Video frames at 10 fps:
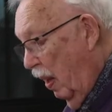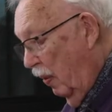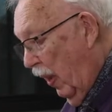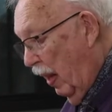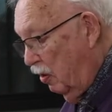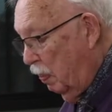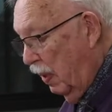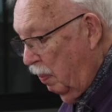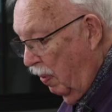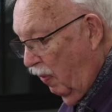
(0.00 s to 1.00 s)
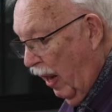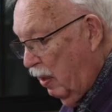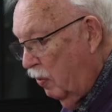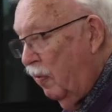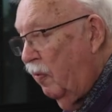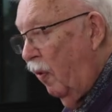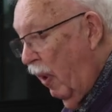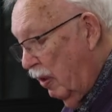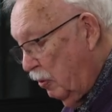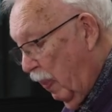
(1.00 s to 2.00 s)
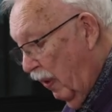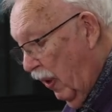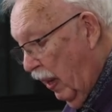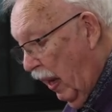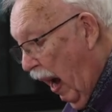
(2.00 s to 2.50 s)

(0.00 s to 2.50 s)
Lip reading: that has been provided for us by the